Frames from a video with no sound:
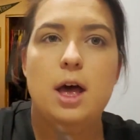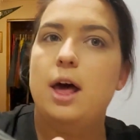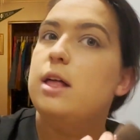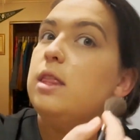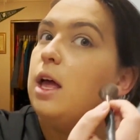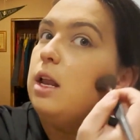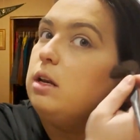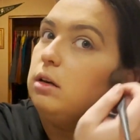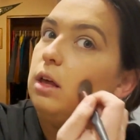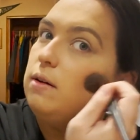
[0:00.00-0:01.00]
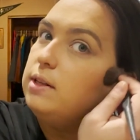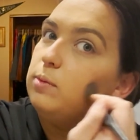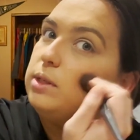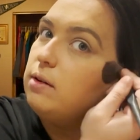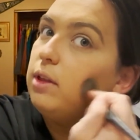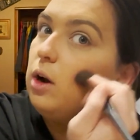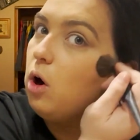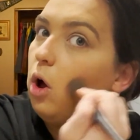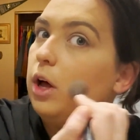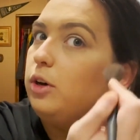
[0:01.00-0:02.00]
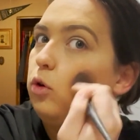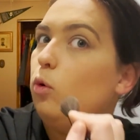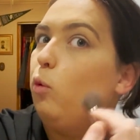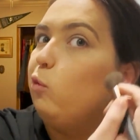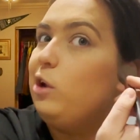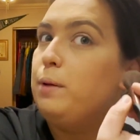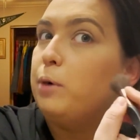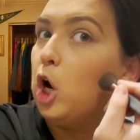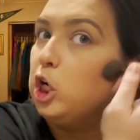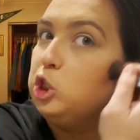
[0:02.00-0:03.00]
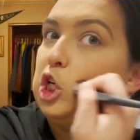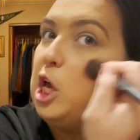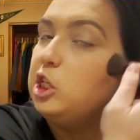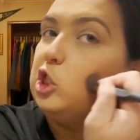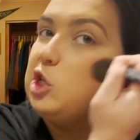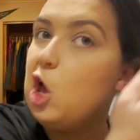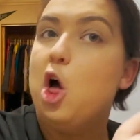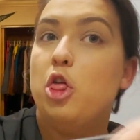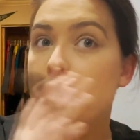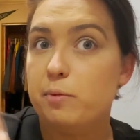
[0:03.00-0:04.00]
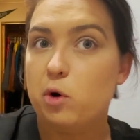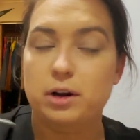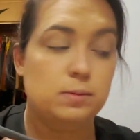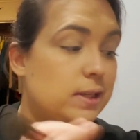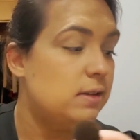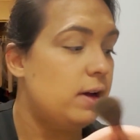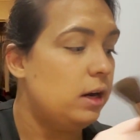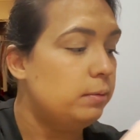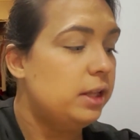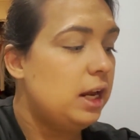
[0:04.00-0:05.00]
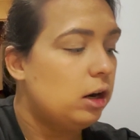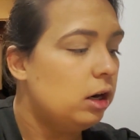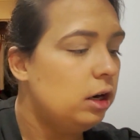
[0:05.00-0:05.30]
and then convince myself later on to repurchase the more expensive item later